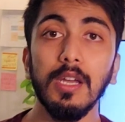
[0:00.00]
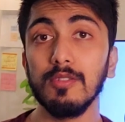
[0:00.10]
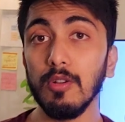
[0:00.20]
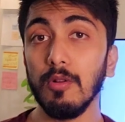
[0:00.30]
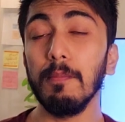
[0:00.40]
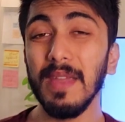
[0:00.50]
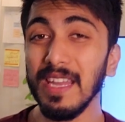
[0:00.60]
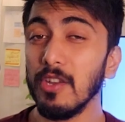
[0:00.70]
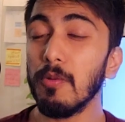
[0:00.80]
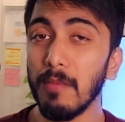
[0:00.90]
So
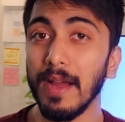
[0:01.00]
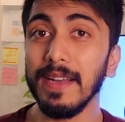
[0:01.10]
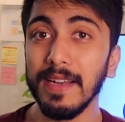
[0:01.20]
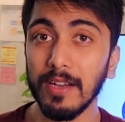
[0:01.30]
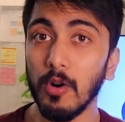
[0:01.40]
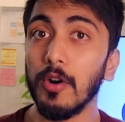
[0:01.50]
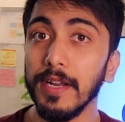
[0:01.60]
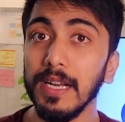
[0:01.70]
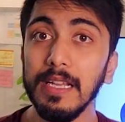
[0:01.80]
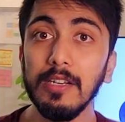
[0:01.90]
make your mind
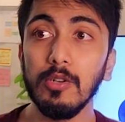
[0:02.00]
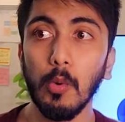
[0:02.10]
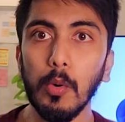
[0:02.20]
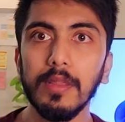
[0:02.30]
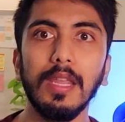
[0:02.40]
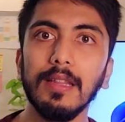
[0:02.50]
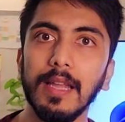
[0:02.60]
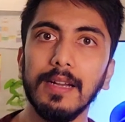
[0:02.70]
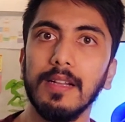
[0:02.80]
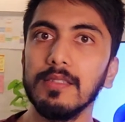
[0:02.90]
accordingly. Don't think
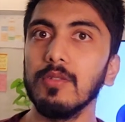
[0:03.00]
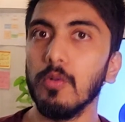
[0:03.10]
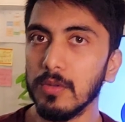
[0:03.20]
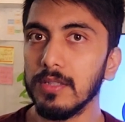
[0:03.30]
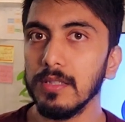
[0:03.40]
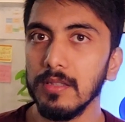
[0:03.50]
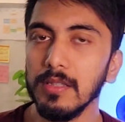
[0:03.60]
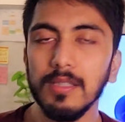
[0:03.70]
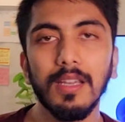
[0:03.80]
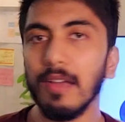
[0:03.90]
that this course is
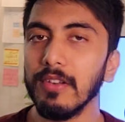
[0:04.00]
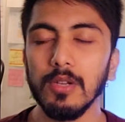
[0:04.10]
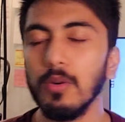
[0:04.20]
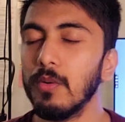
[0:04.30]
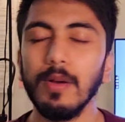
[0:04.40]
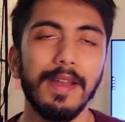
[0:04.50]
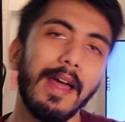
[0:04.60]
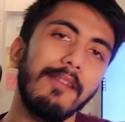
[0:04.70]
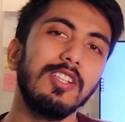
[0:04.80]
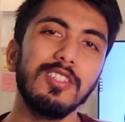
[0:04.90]
easy, I will go and
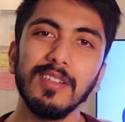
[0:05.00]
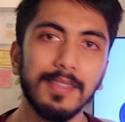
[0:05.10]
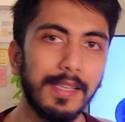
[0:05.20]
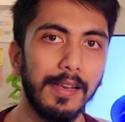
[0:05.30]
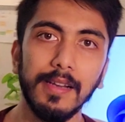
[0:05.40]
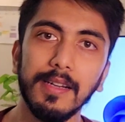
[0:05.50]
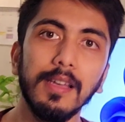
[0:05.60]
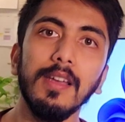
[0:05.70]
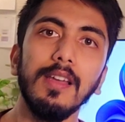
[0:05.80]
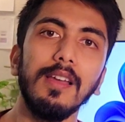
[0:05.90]
I will just kill it.
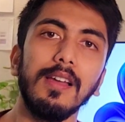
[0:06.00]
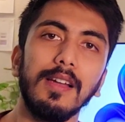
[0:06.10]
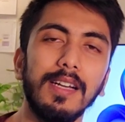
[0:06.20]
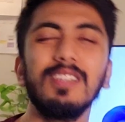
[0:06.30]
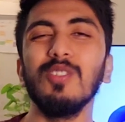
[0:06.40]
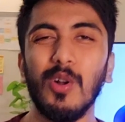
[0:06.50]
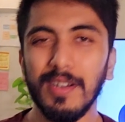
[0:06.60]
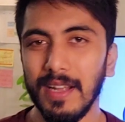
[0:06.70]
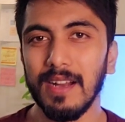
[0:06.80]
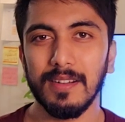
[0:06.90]
It's
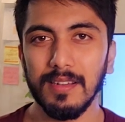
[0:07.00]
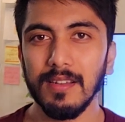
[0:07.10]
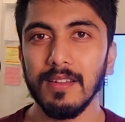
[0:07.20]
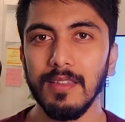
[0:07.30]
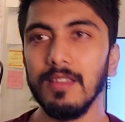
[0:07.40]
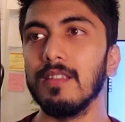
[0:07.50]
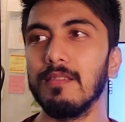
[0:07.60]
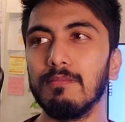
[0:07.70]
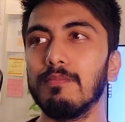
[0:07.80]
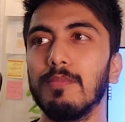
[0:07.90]
not that,
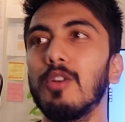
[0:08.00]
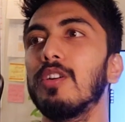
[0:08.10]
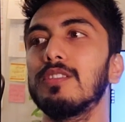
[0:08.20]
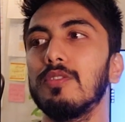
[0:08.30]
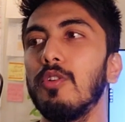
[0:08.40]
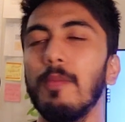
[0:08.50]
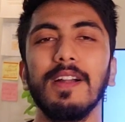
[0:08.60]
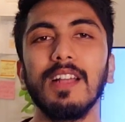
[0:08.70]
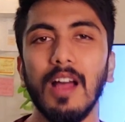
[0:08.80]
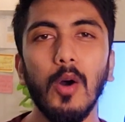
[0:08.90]
because no
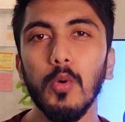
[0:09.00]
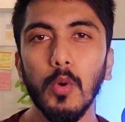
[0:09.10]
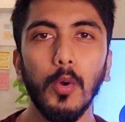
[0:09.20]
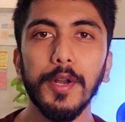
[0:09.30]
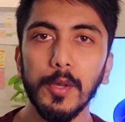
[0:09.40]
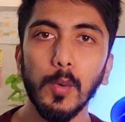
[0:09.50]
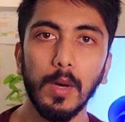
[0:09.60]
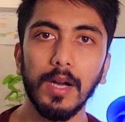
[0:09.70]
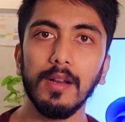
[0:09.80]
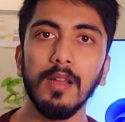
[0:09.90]
matter how good you
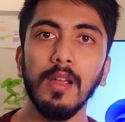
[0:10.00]
are,